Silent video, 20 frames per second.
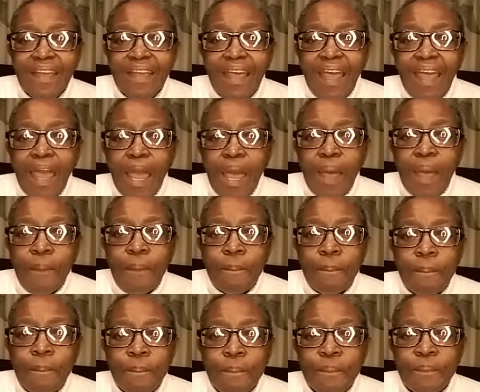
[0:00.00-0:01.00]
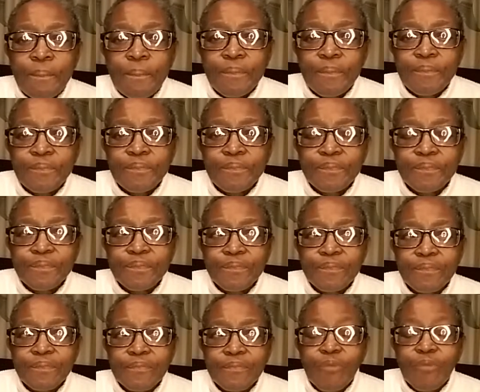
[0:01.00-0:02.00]
um,
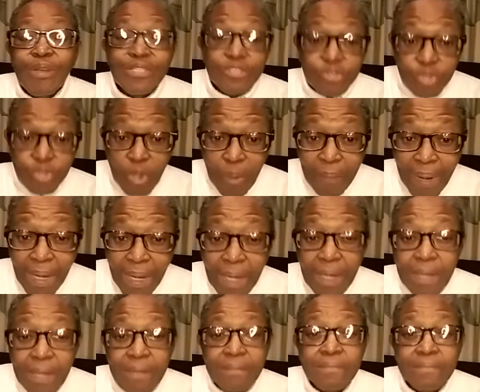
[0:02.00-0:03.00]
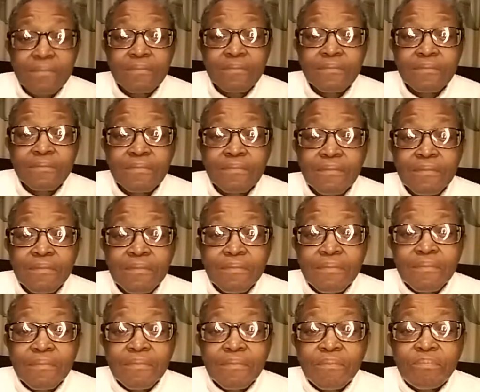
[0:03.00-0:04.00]
was normal
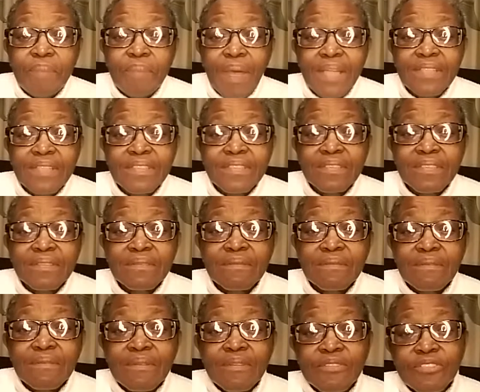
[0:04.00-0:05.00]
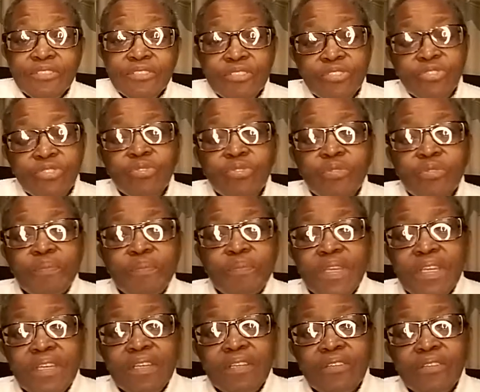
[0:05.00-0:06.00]
but she took
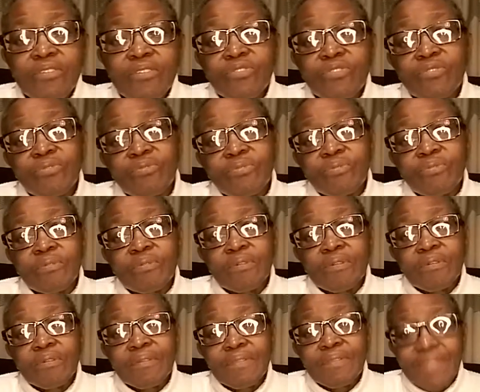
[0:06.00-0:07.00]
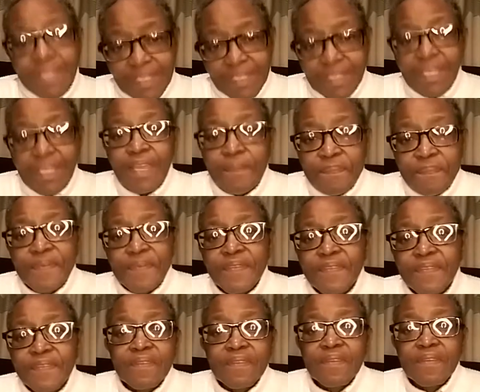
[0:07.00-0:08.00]
me into the
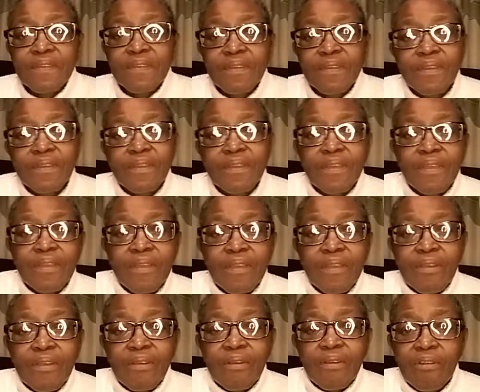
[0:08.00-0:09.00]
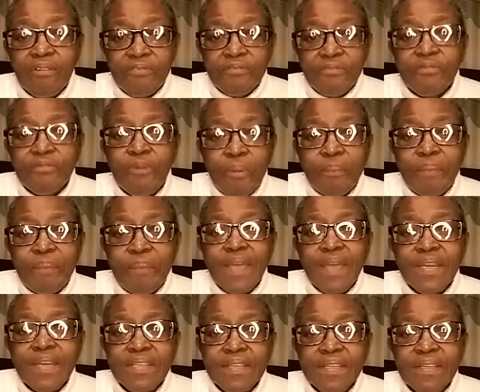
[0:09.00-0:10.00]
depths of
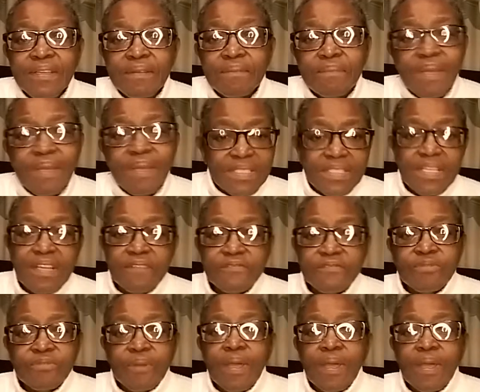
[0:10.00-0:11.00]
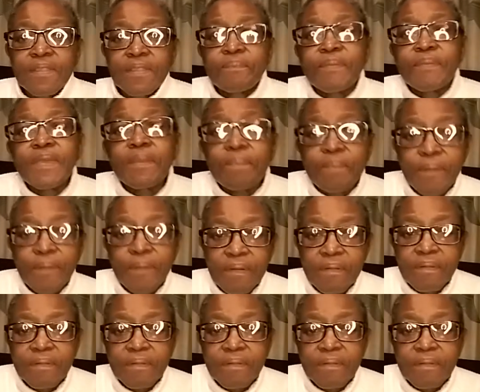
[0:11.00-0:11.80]
comparing myself to other people.